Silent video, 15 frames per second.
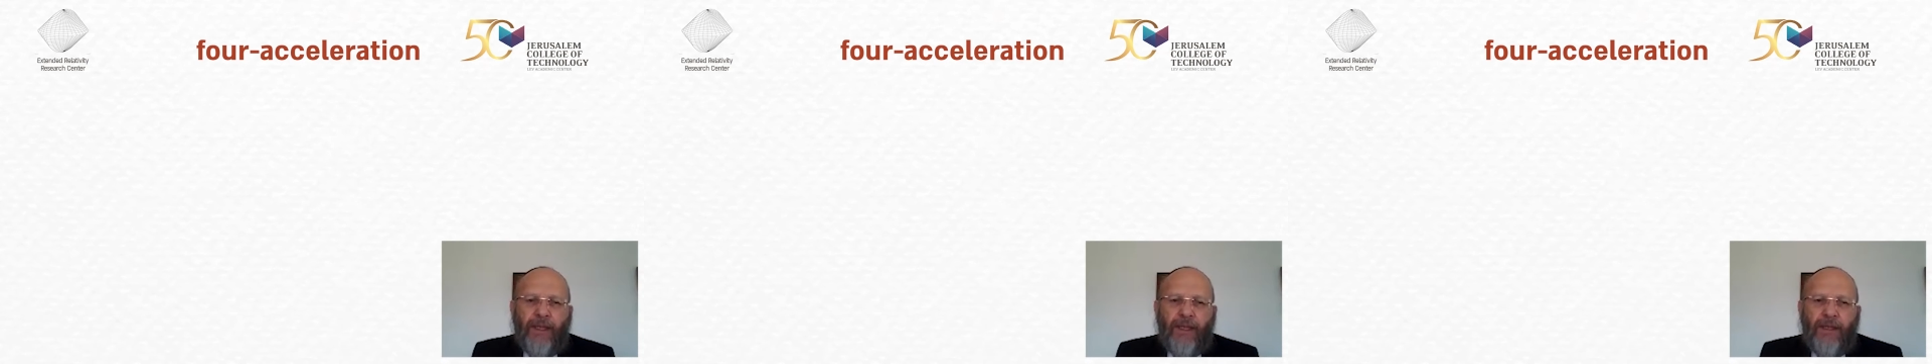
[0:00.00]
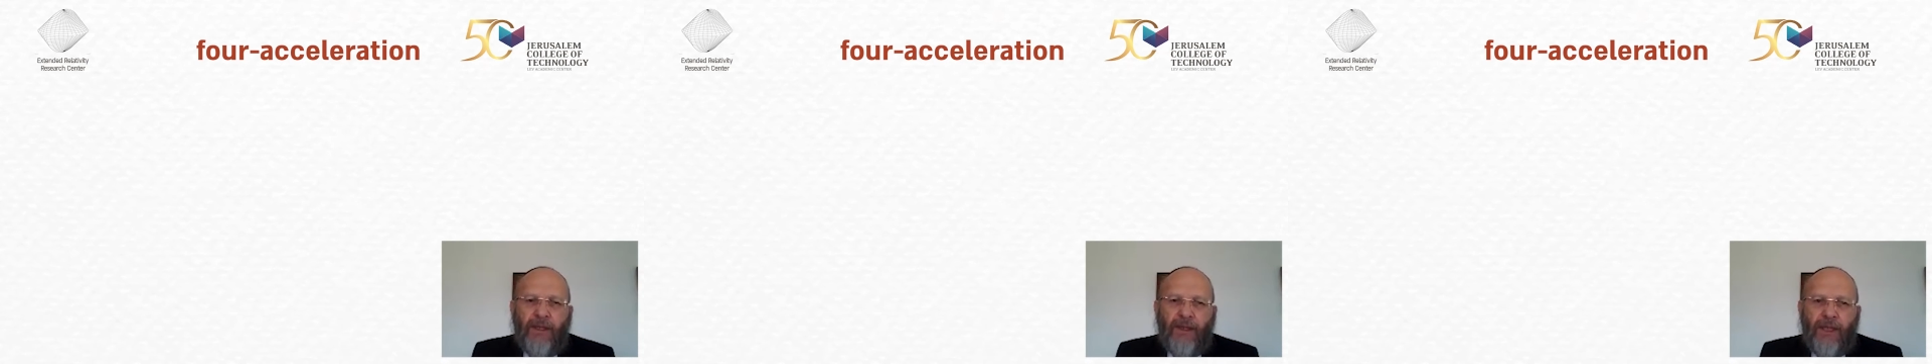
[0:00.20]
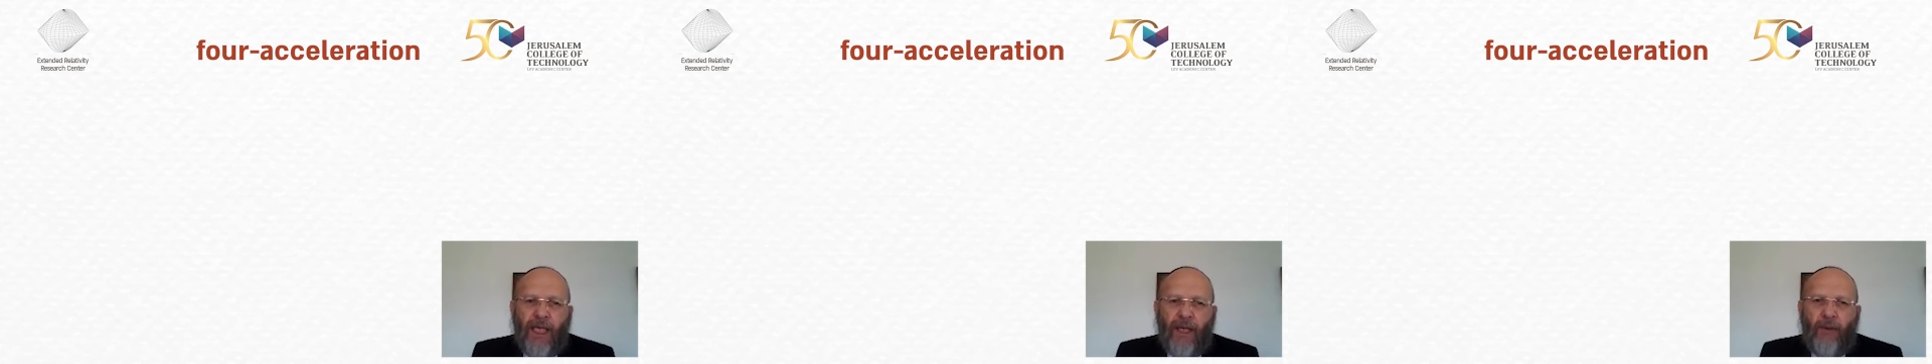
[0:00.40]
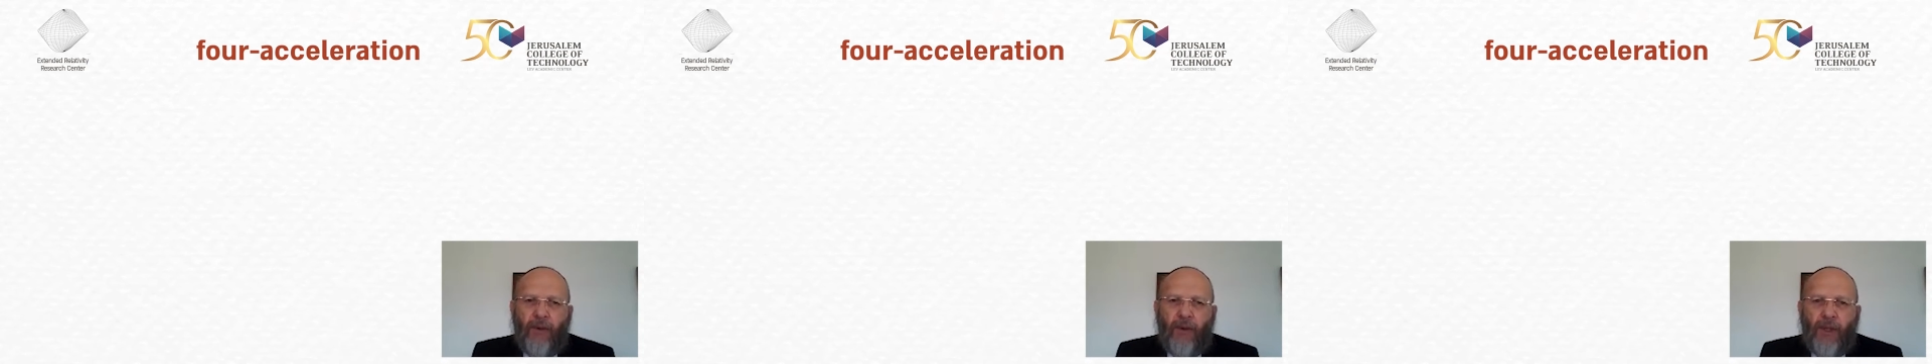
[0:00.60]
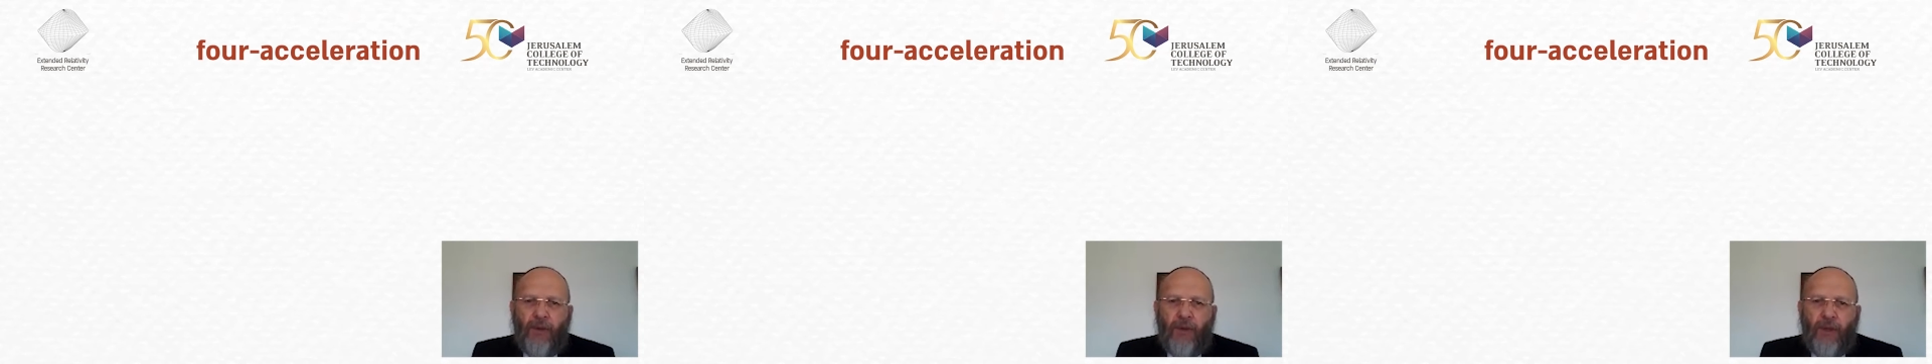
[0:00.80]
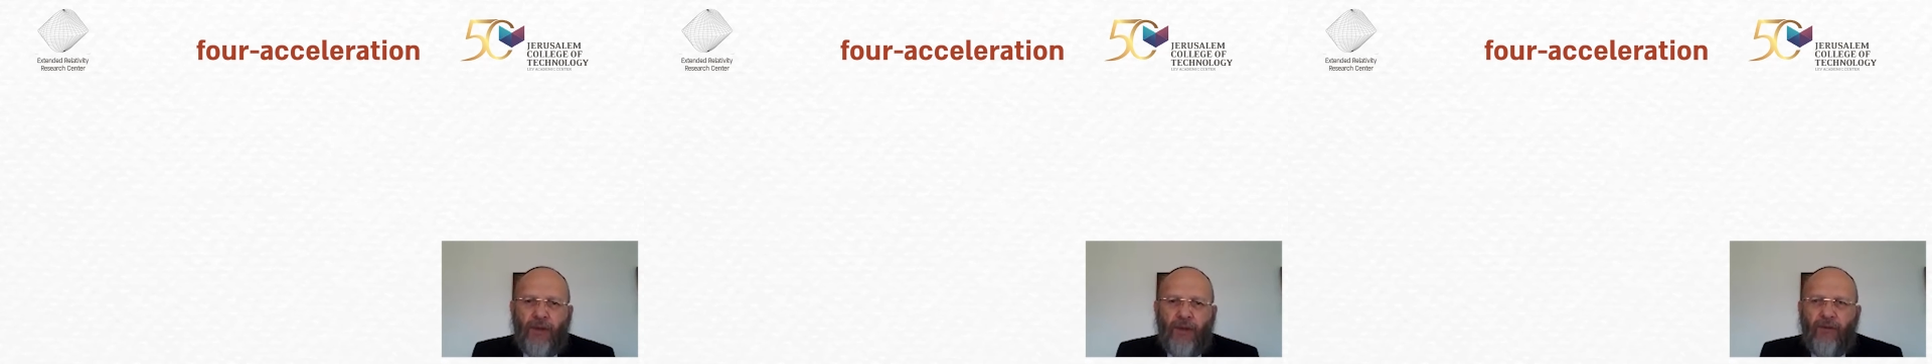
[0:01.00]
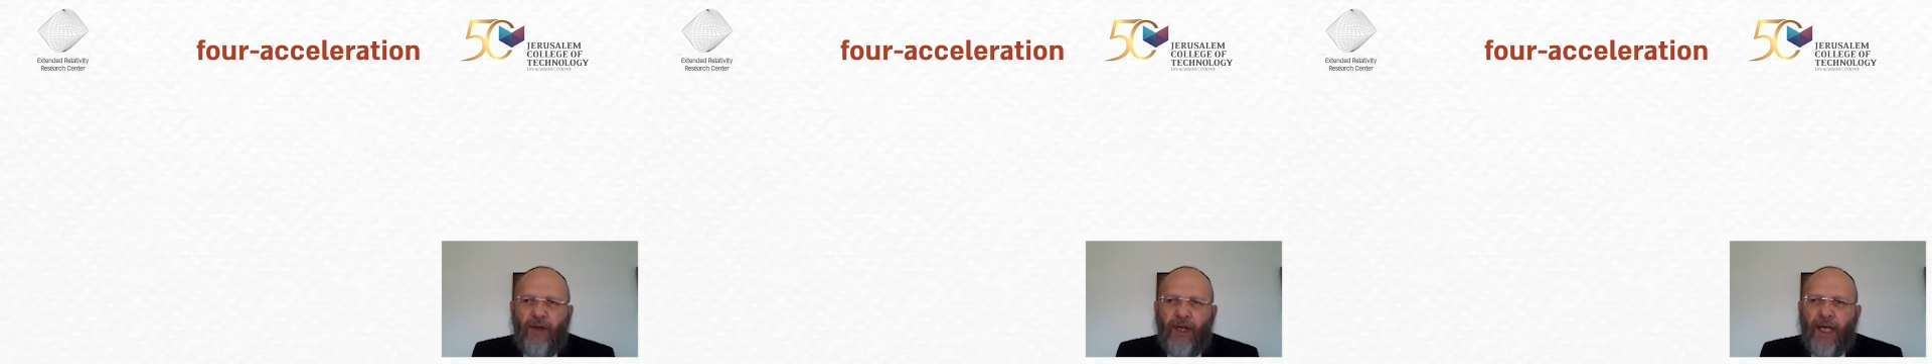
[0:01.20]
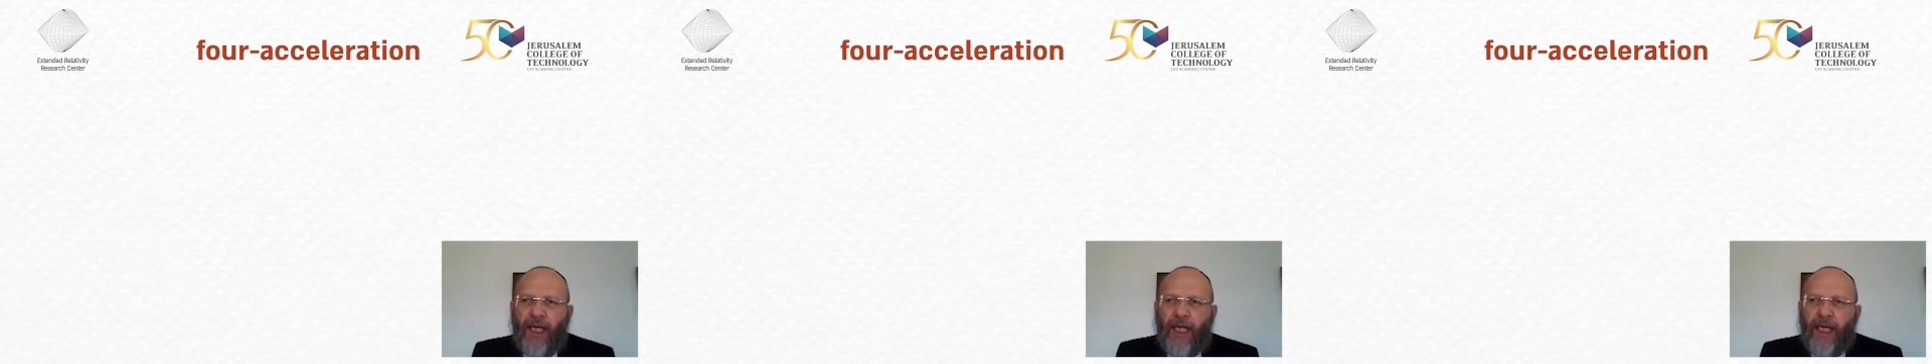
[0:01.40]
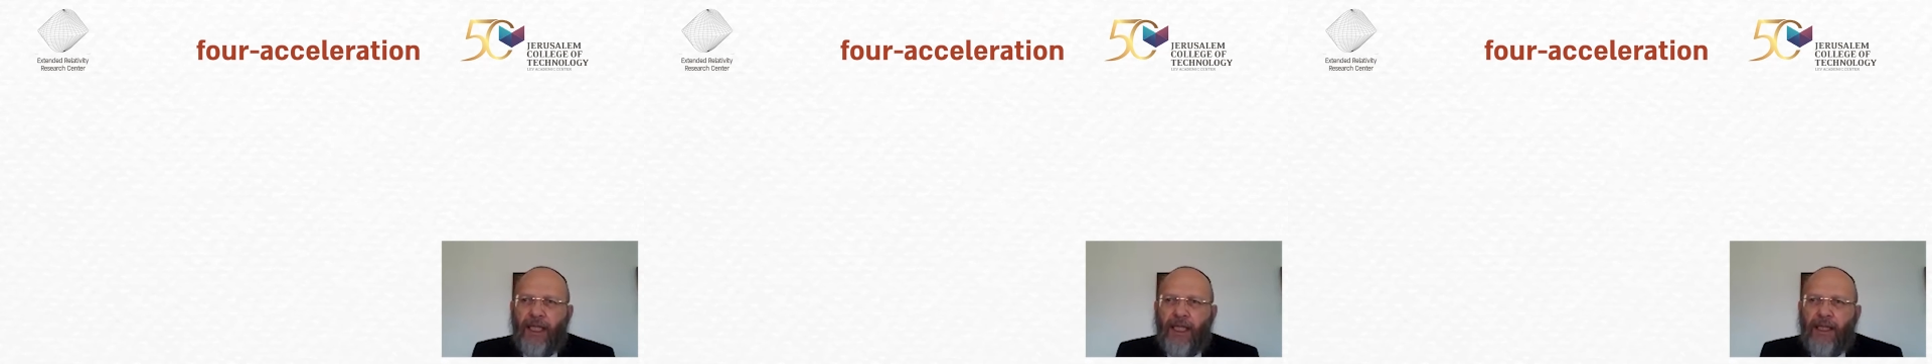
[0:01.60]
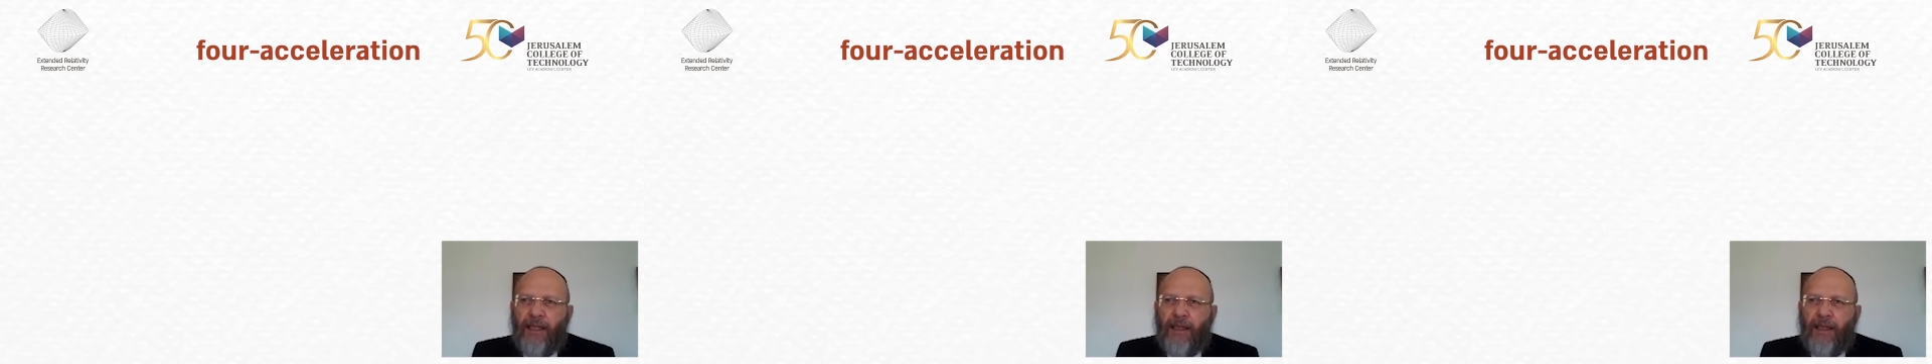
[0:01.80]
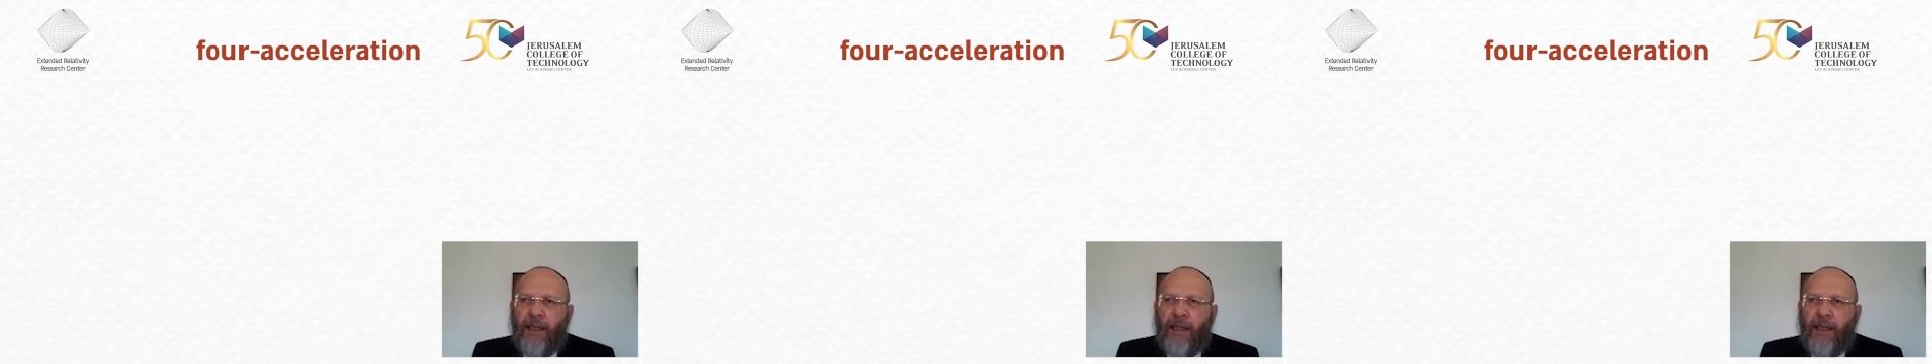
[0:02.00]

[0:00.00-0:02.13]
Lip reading: So now we want to define,